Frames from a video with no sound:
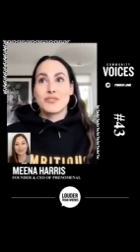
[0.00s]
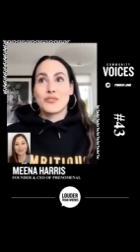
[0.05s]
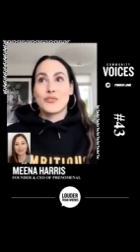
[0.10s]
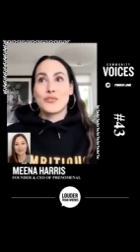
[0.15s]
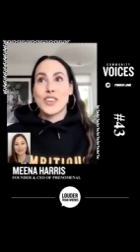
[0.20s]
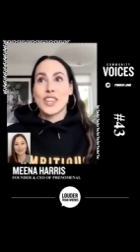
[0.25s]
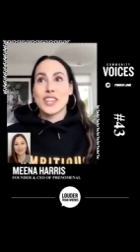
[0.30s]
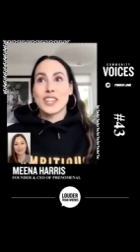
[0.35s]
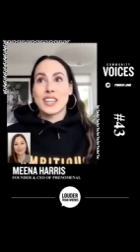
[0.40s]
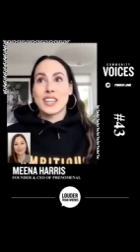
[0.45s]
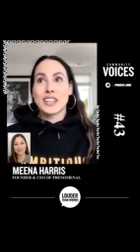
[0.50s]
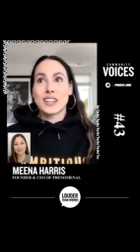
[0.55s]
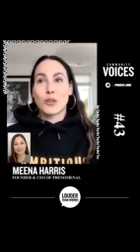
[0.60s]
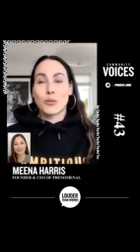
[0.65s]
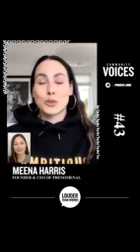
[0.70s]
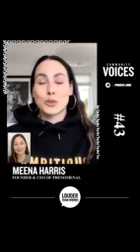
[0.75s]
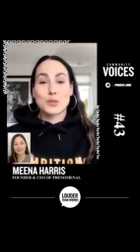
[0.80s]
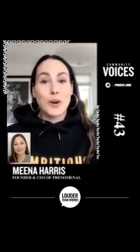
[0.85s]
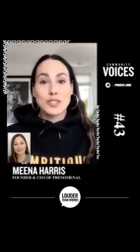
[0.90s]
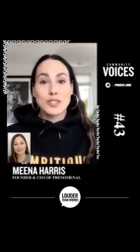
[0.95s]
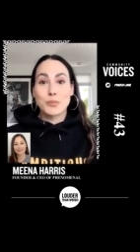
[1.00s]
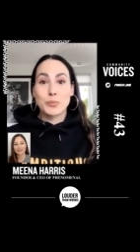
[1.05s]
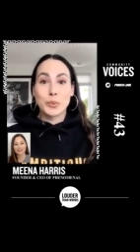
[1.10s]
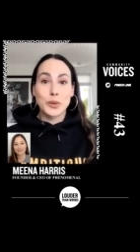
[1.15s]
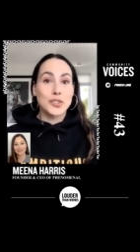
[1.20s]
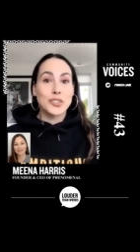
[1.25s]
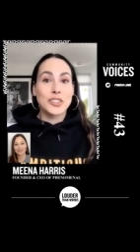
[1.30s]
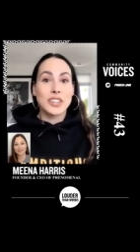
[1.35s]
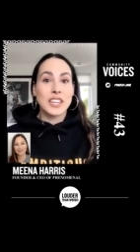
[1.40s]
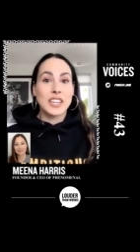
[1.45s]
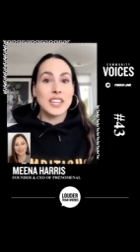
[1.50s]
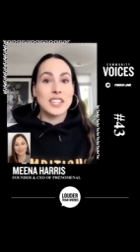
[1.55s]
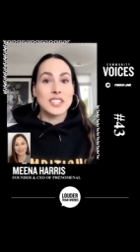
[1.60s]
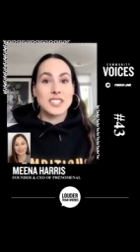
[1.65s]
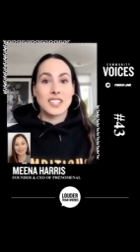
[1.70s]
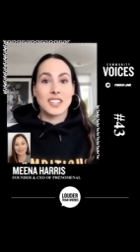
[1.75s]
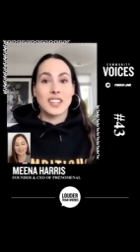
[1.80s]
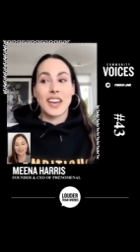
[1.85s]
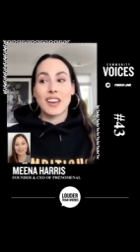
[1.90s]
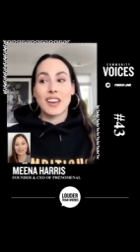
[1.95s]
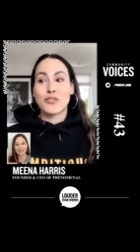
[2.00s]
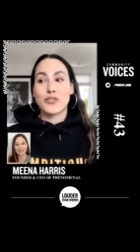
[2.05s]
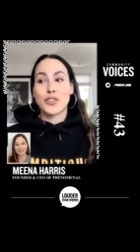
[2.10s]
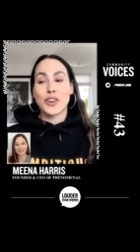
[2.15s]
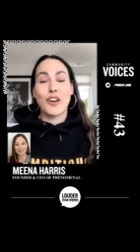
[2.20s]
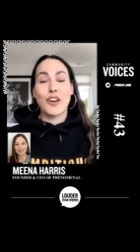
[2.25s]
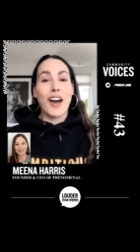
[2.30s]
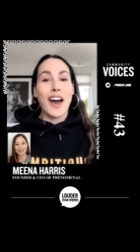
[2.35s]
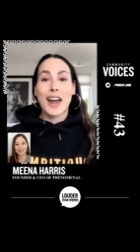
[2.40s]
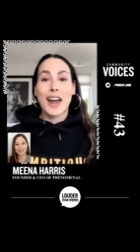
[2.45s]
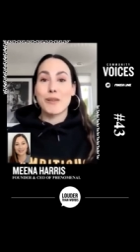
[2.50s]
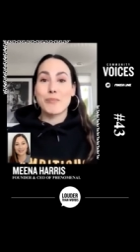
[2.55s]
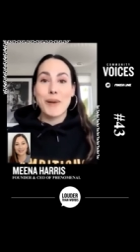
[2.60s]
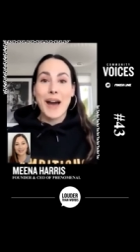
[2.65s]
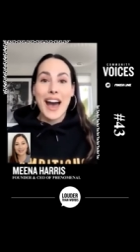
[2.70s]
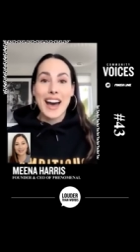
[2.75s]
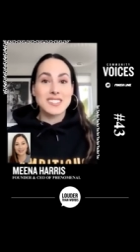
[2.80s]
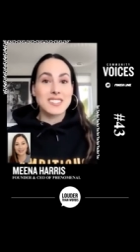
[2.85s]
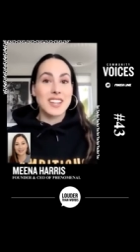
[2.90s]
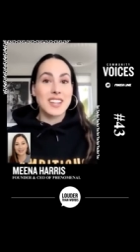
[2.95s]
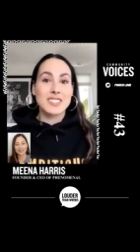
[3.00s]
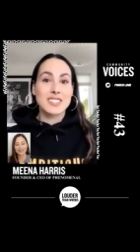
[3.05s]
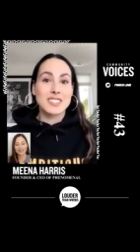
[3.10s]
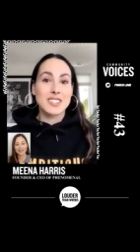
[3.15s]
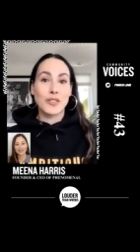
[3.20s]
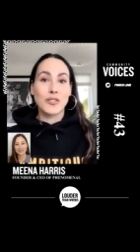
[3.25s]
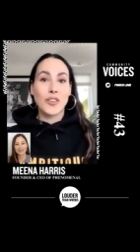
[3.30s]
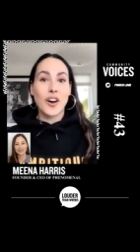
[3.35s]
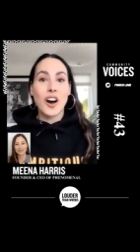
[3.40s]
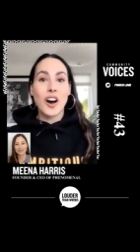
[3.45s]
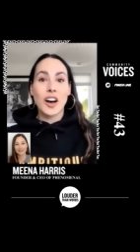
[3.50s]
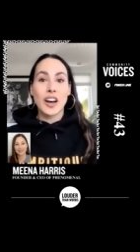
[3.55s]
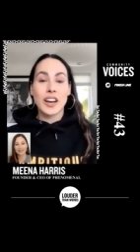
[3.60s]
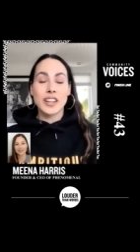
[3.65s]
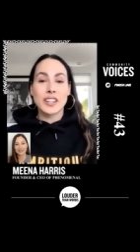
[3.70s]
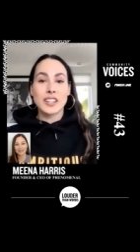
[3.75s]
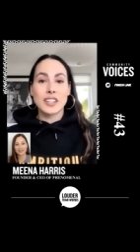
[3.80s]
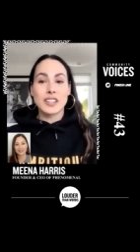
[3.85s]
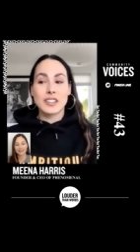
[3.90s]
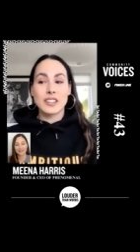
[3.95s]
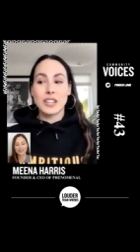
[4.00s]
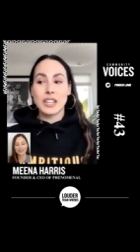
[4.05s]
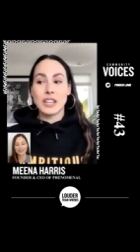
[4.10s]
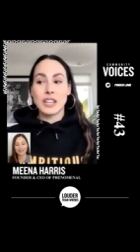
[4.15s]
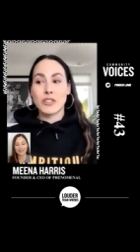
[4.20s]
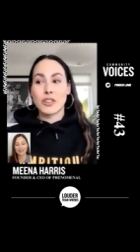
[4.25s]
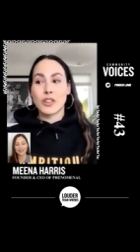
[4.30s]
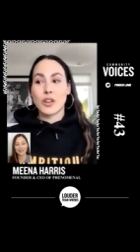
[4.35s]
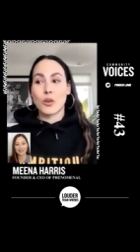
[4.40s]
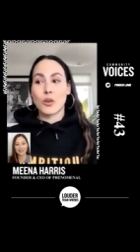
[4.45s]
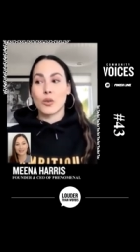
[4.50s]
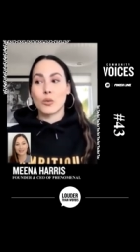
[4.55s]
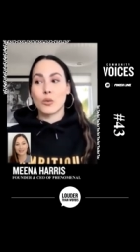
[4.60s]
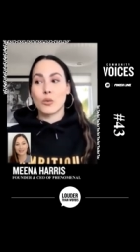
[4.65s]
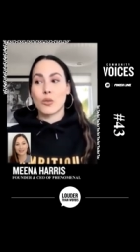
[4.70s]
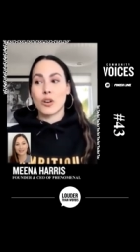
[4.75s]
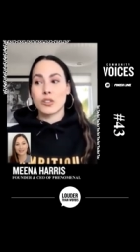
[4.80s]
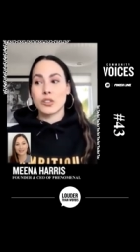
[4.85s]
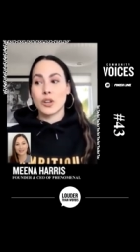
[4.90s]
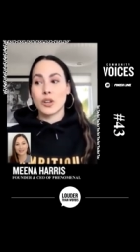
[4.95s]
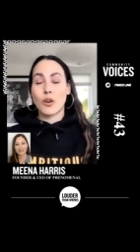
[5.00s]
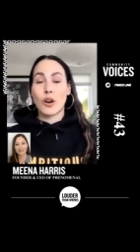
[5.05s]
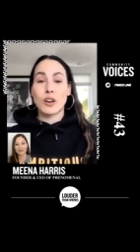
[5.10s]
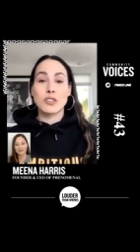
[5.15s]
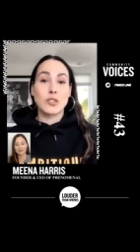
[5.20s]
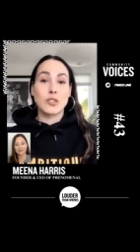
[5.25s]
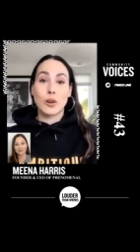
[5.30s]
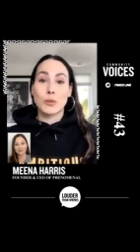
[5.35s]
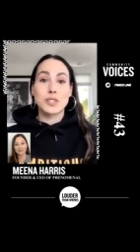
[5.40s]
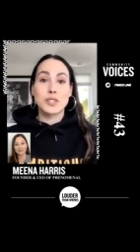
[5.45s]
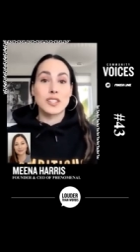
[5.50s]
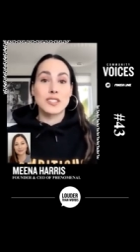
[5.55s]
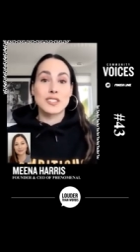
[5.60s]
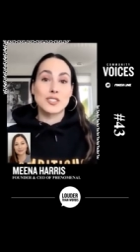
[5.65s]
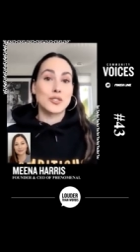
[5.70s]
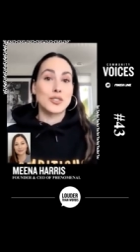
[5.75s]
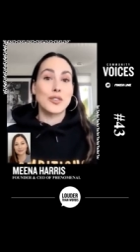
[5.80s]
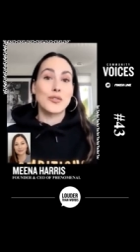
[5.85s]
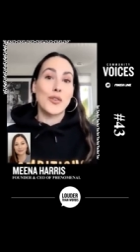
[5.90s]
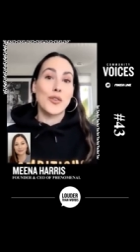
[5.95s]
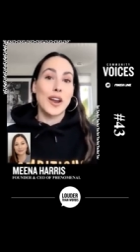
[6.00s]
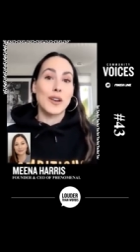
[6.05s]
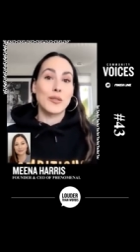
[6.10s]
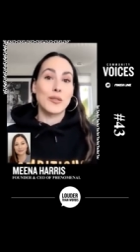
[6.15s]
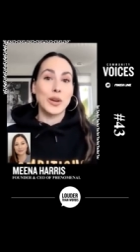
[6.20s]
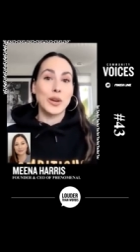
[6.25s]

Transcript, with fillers: feeling a responsibility to like figure out how to pass that stuff on, even though, you know, our circumstances are different.